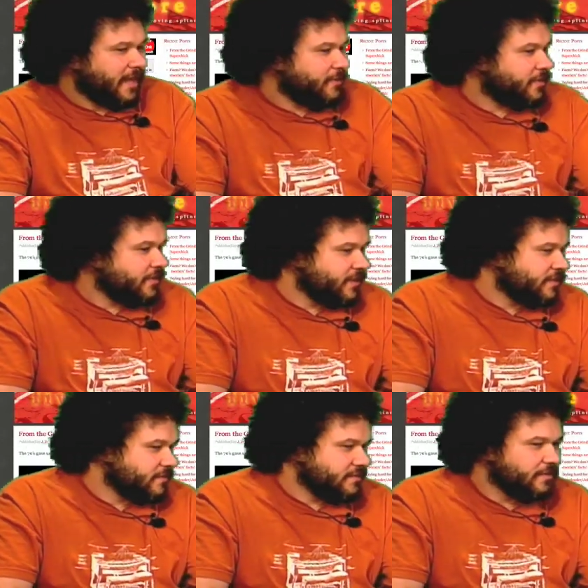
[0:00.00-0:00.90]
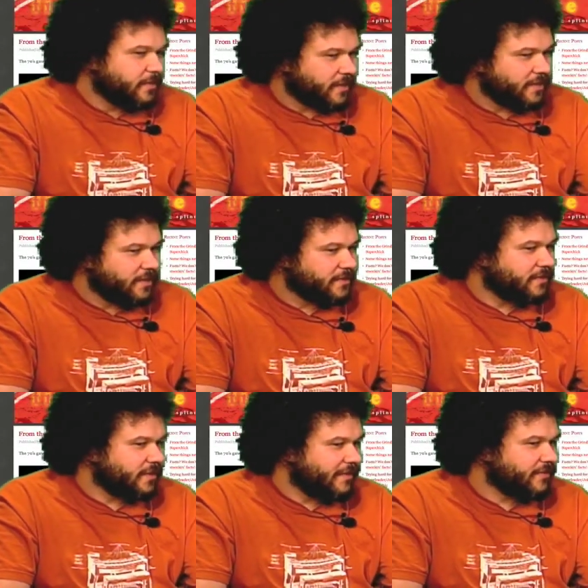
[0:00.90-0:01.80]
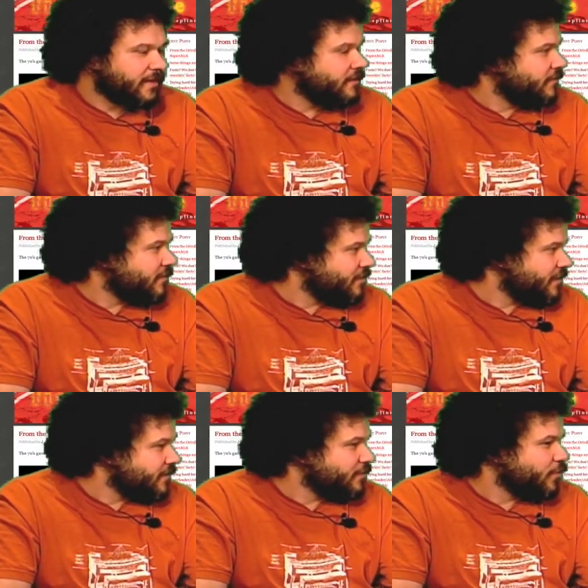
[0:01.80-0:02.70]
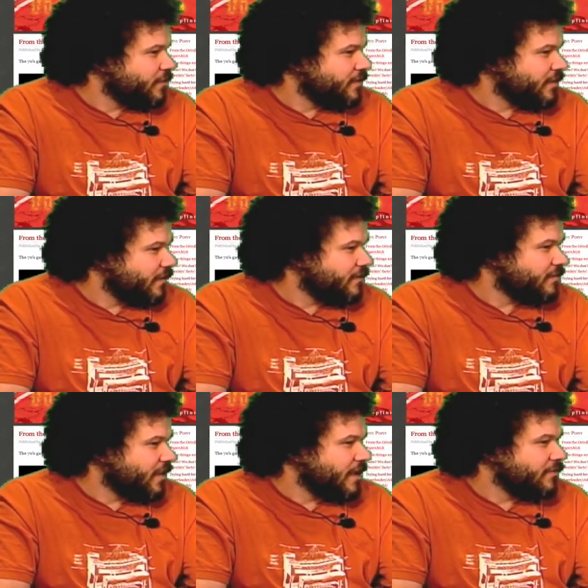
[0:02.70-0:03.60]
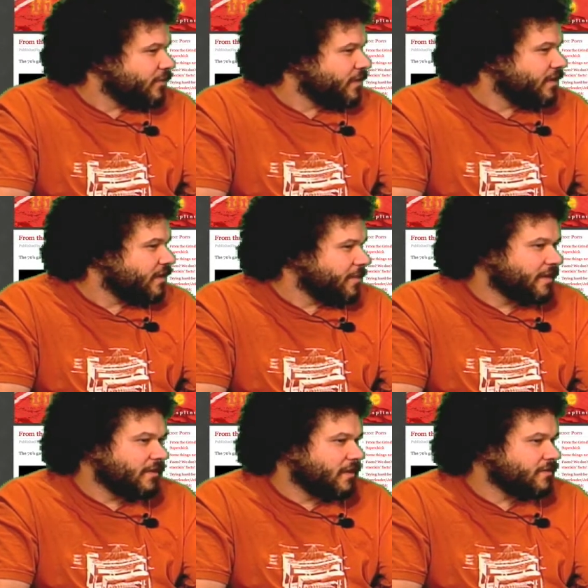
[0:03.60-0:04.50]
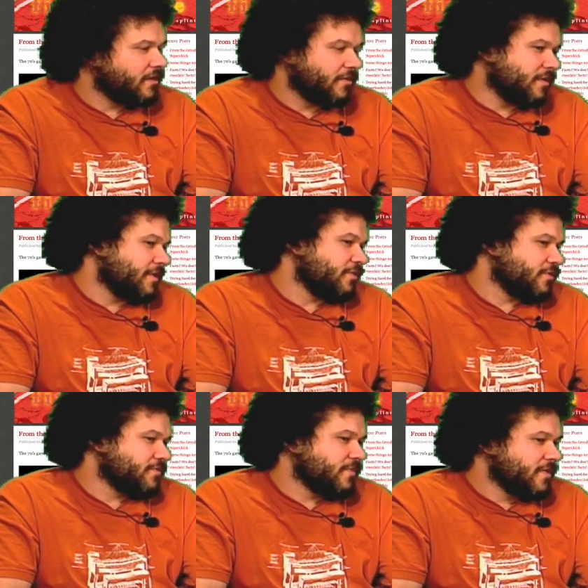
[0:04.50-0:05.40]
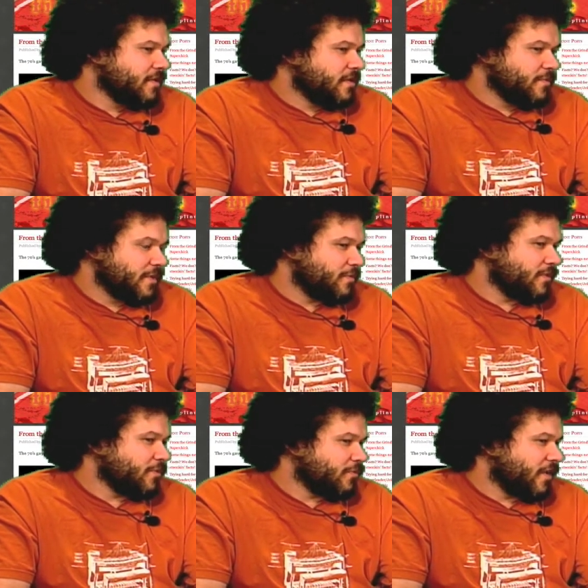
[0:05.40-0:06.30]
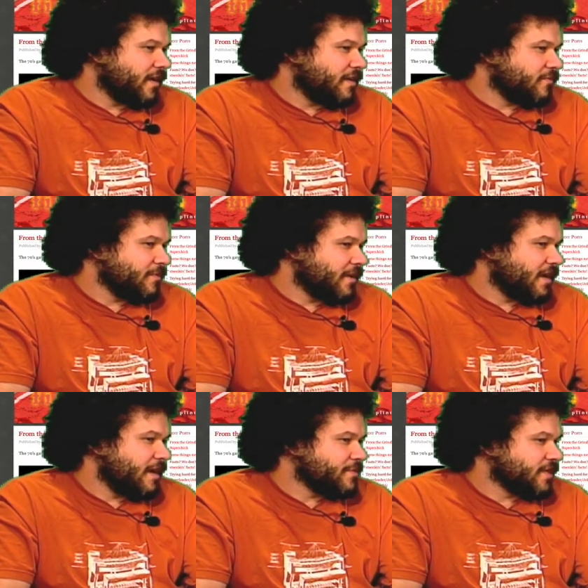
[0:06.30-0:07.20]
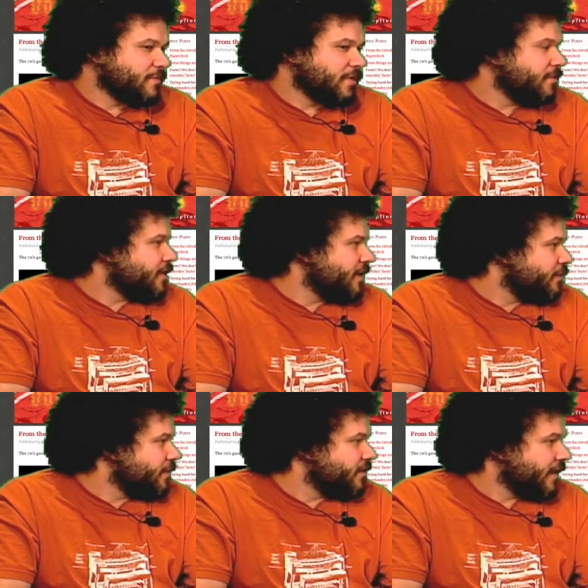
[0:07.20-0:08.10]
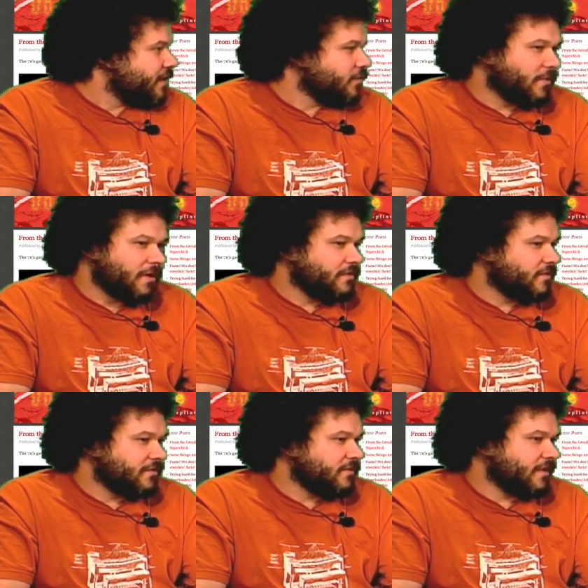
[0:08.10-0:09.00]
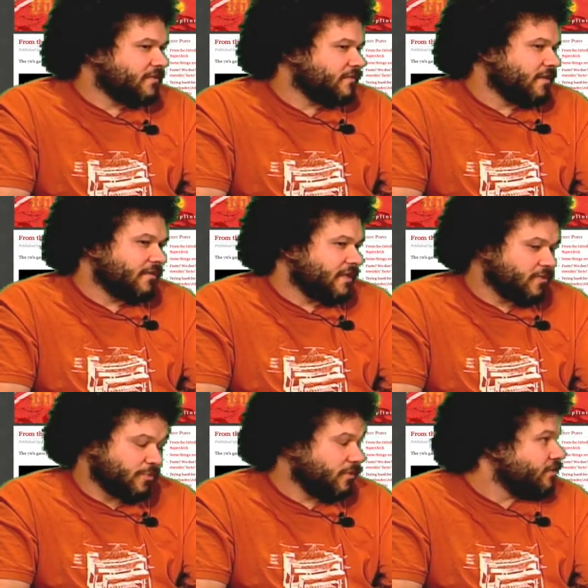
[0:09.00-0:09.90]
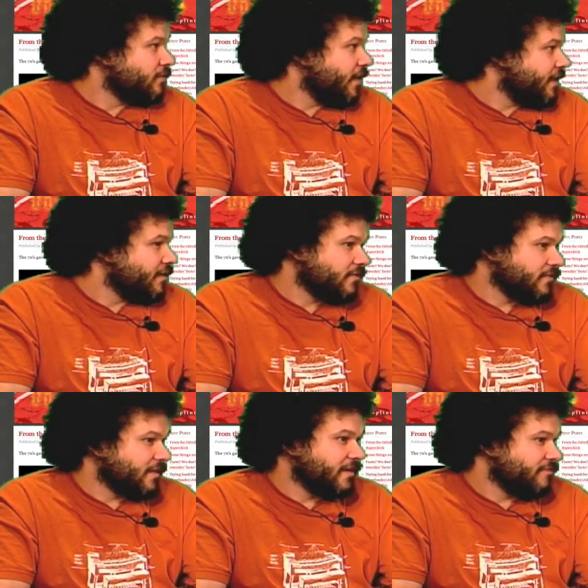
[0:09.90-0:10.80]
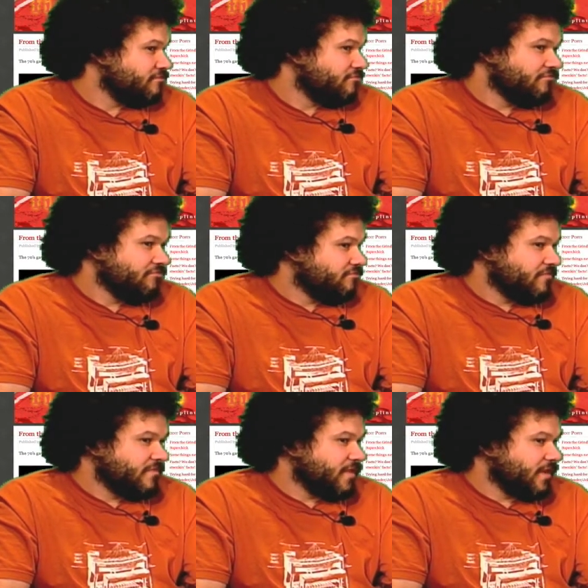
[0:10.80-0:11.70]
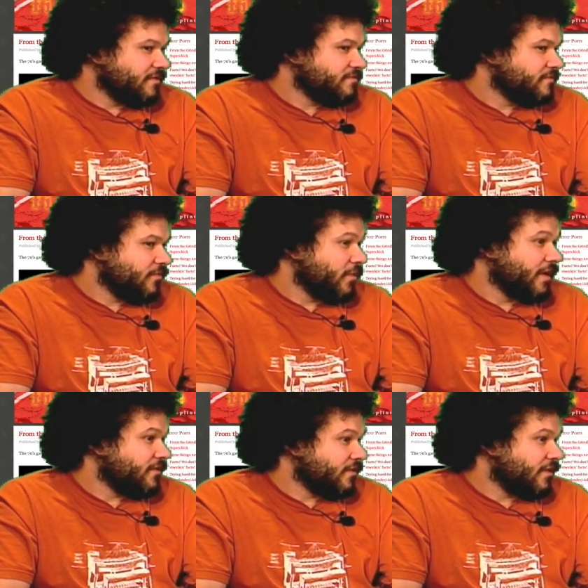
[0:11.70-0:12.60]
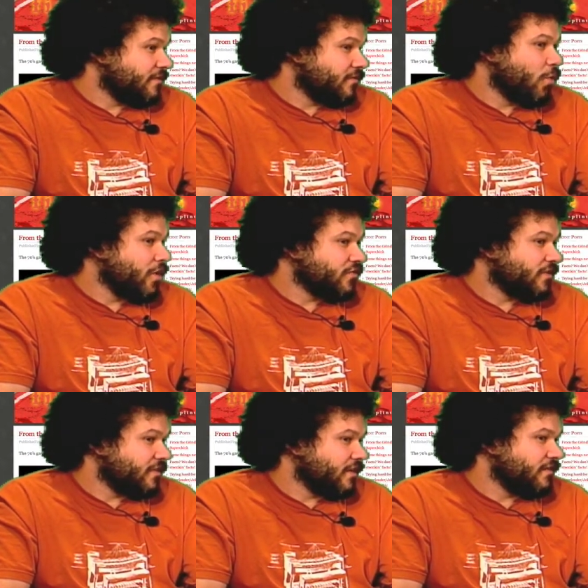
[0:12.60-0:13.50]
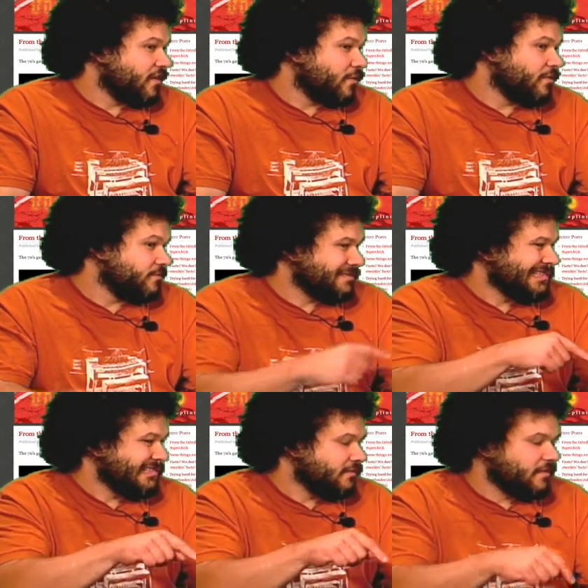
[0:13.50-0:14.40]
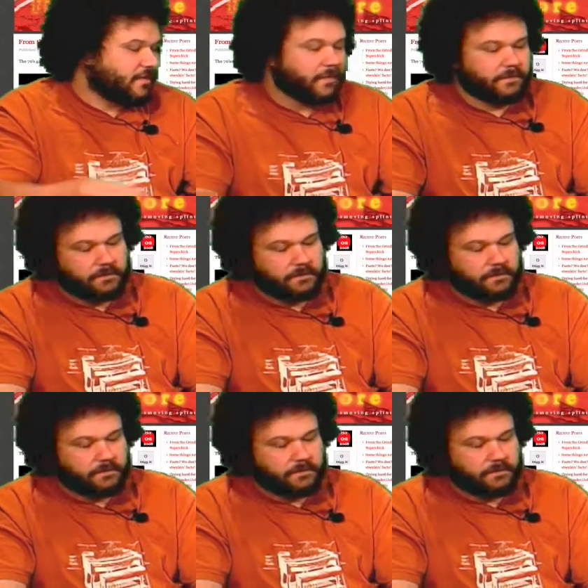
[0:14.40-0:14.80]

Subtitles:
they had with at least the left end of the secession movement, they lost a lot of it when they lost, you know, I mean, there were people that were writing on Vermont Commons like Bill McKibben and Dan DeWalt, and as soon as they, you know, they either pulled their writings or they, you know, when they started questioning things, they were, so.